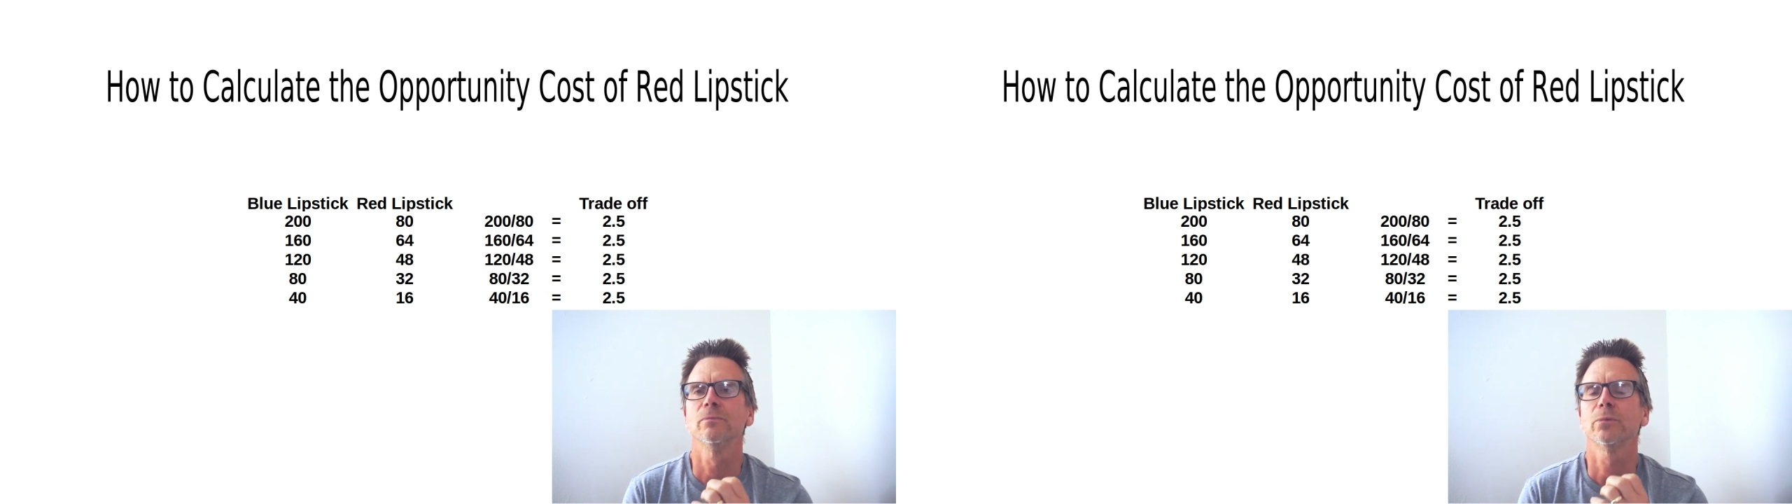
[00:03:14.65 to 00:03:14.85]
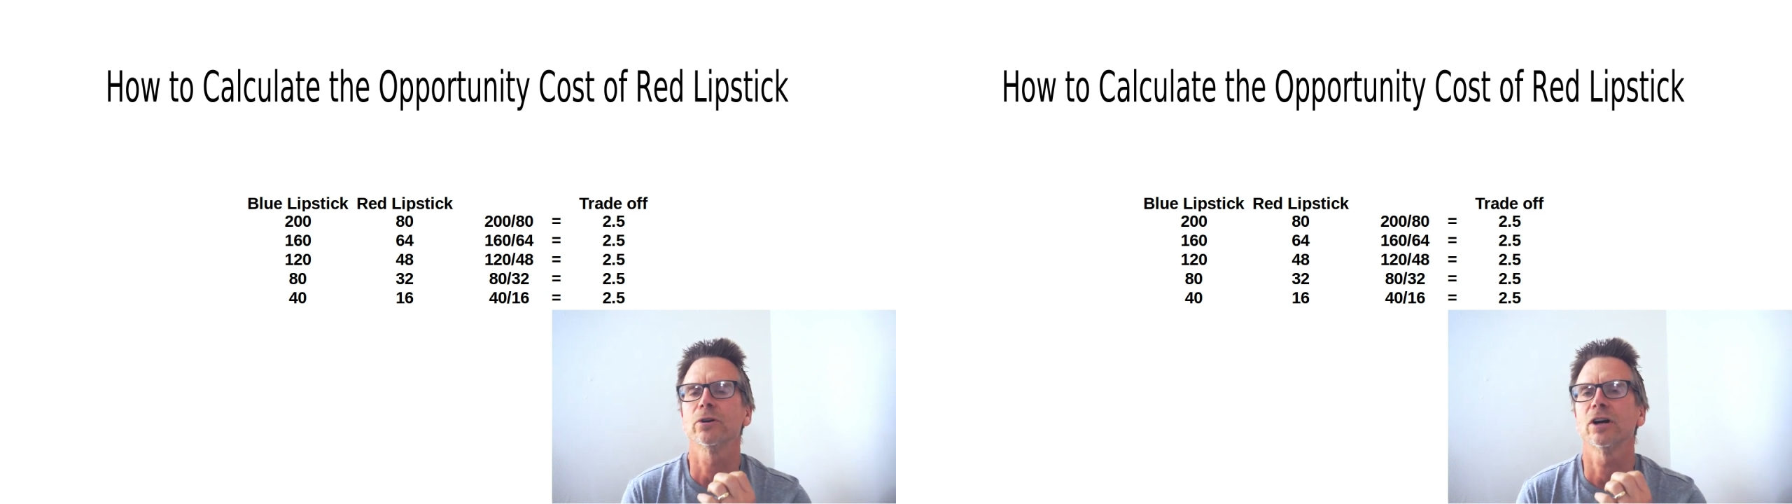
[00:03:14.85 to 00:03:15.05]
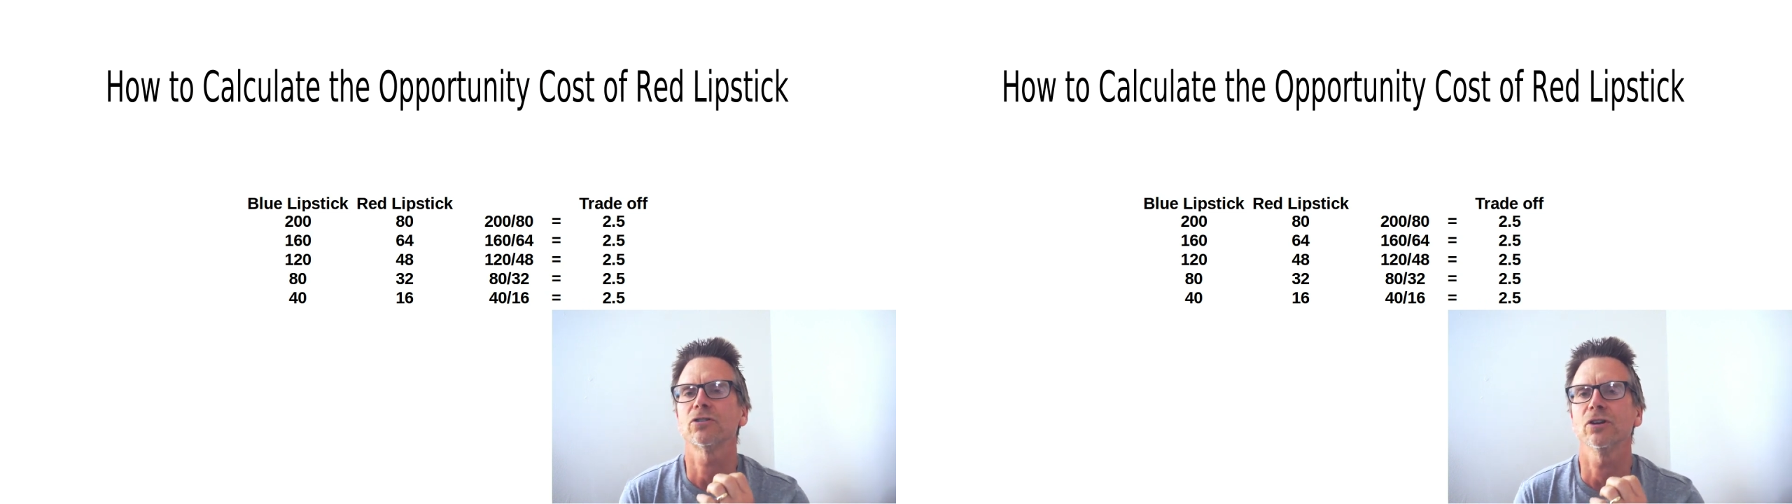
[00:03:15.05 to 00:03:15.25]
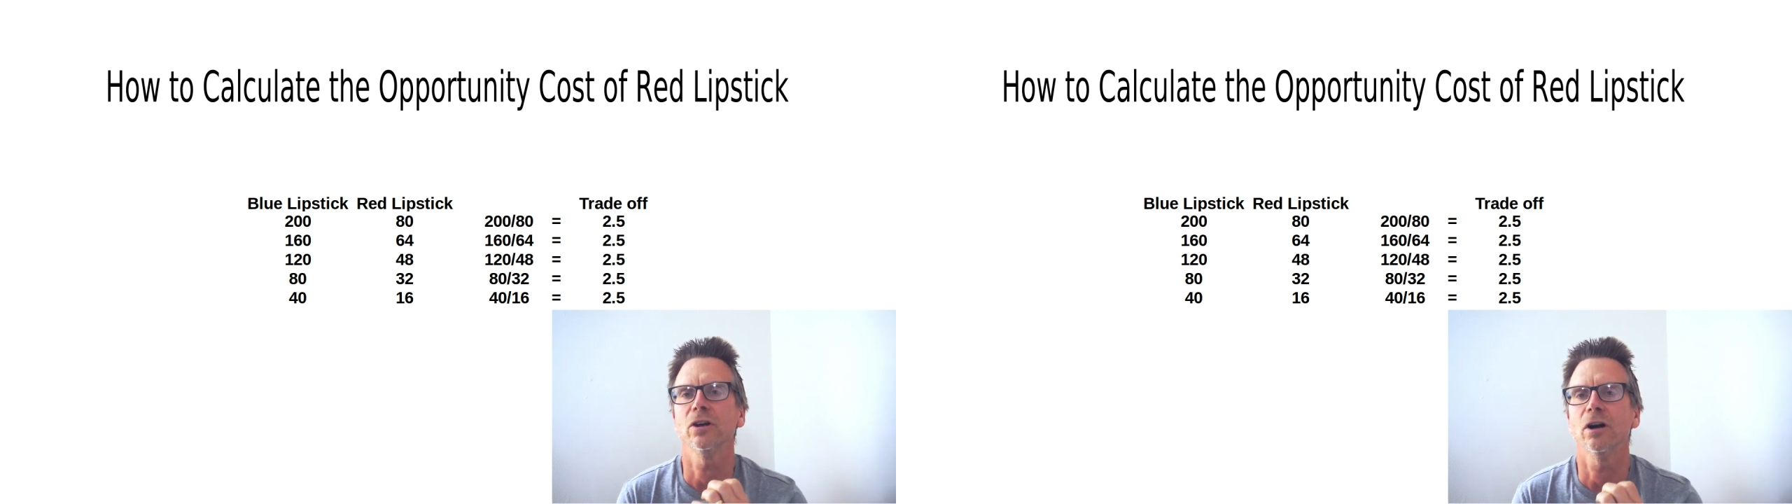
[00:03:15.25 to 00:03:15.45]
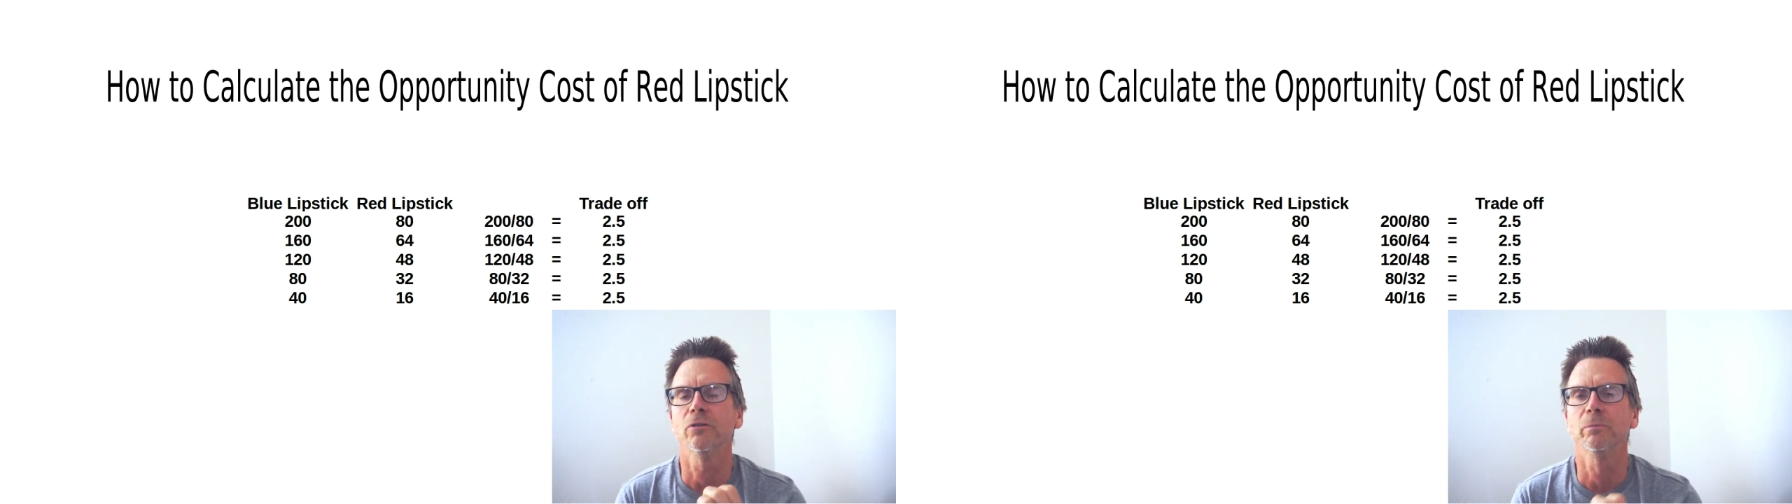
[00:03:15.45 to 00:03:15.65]

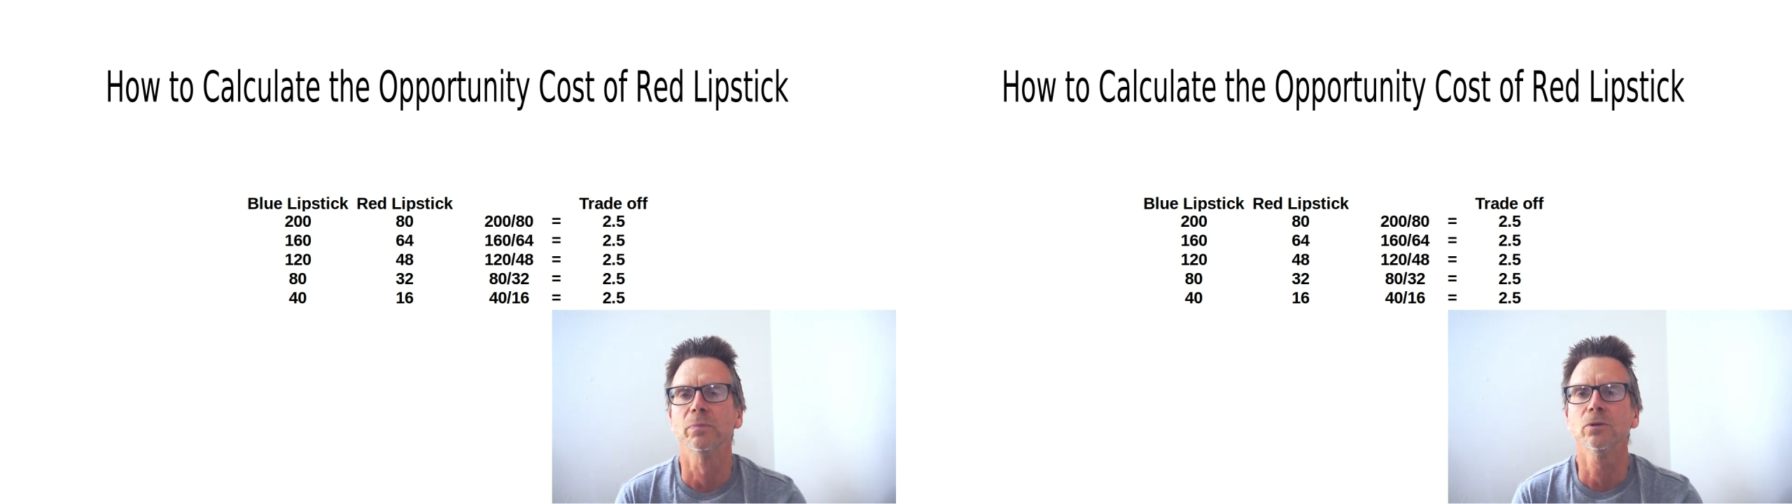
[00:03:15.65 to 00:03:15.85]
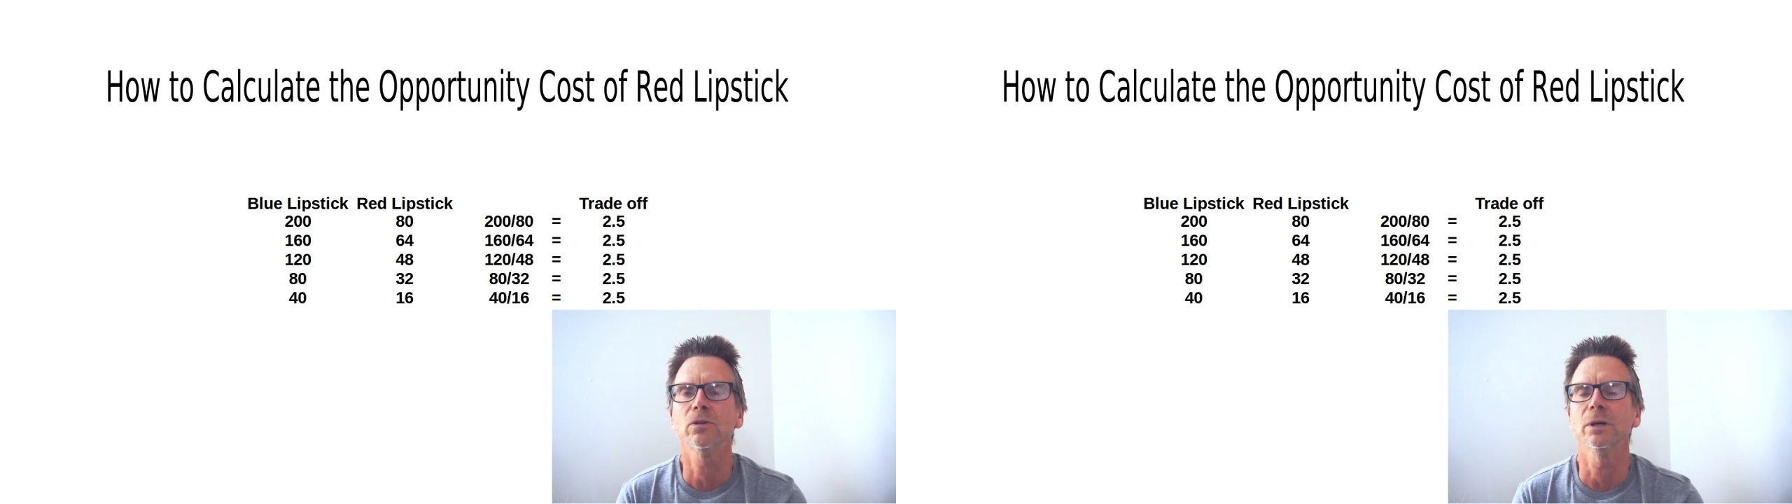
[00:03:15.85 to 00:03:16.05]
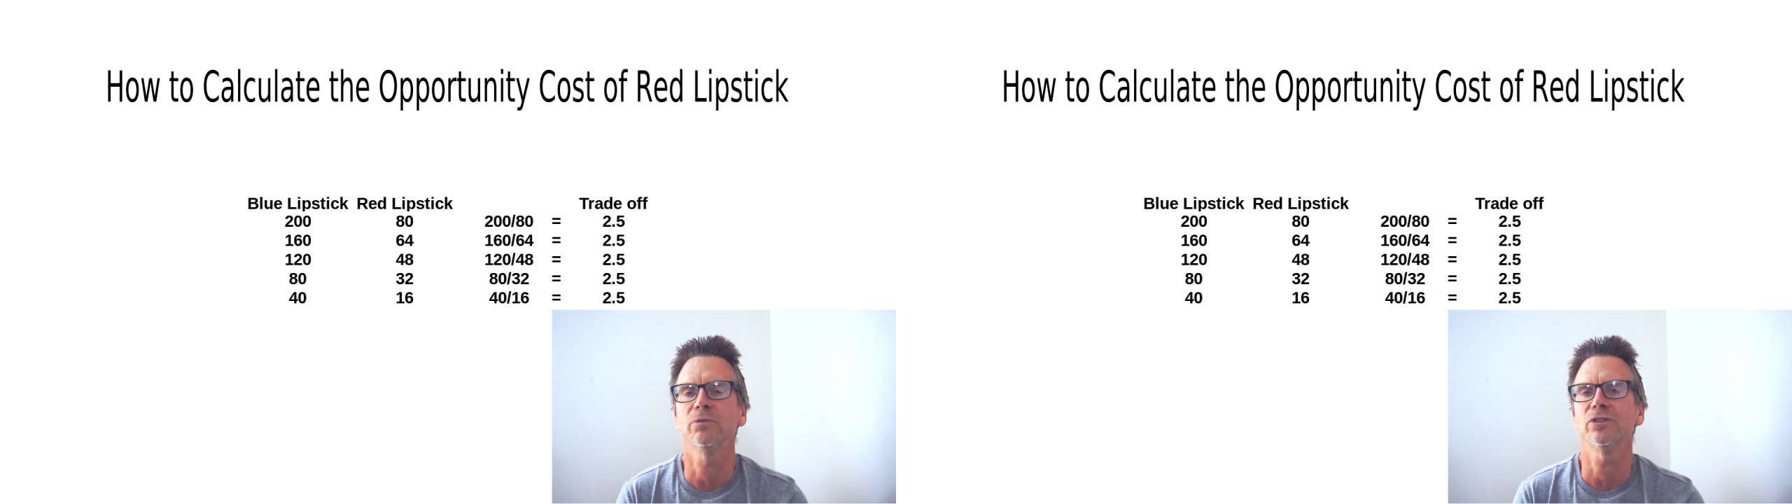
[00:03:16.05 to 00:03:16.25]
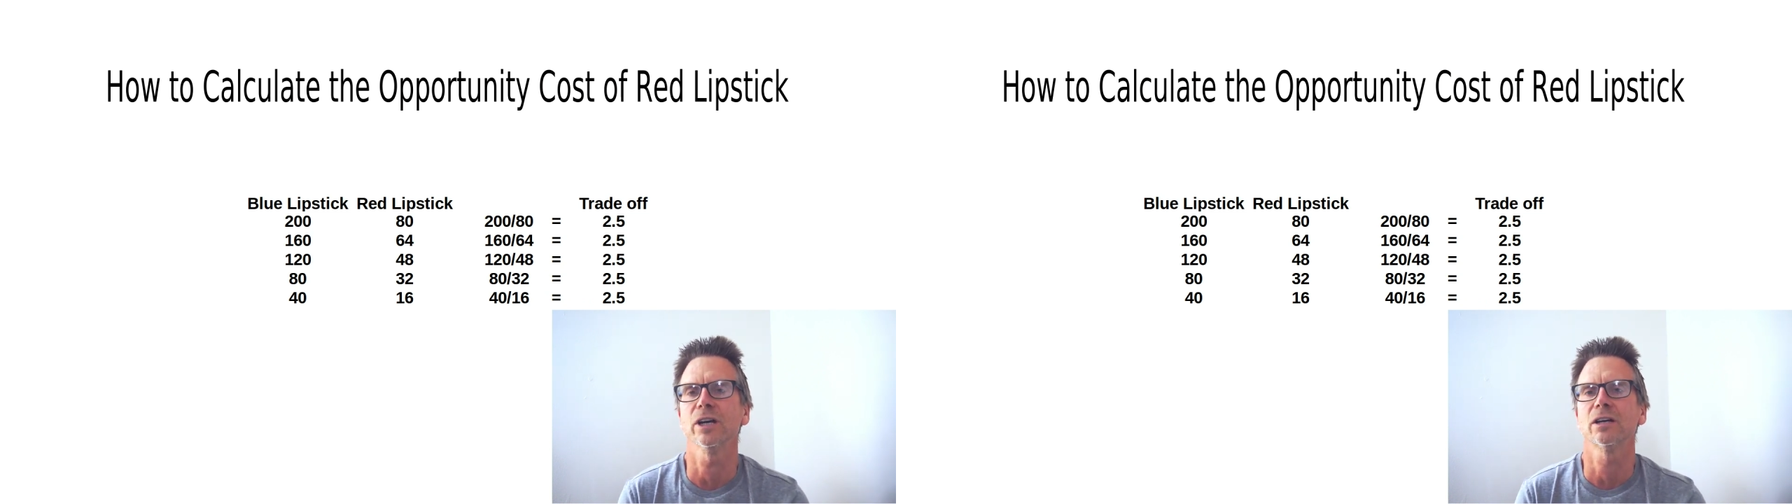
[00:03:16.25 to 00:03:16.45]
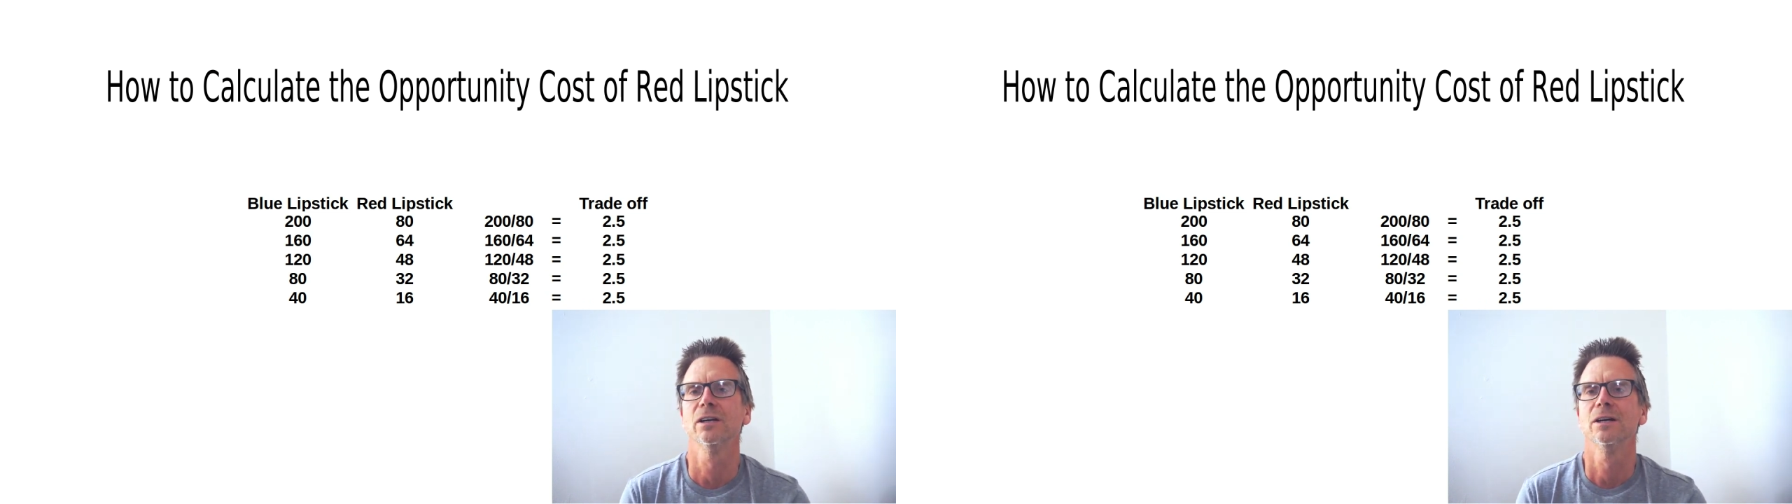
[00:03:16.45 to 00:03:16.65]
production of blue
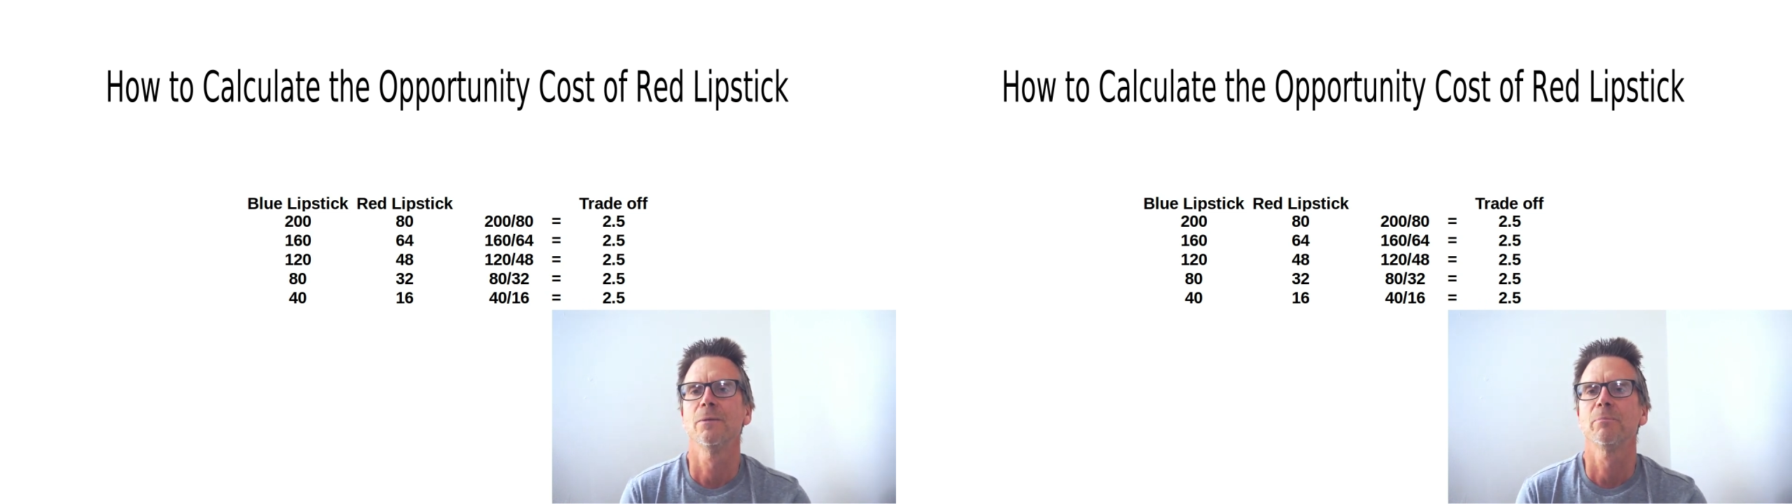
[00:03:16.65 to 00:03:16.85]
lipstick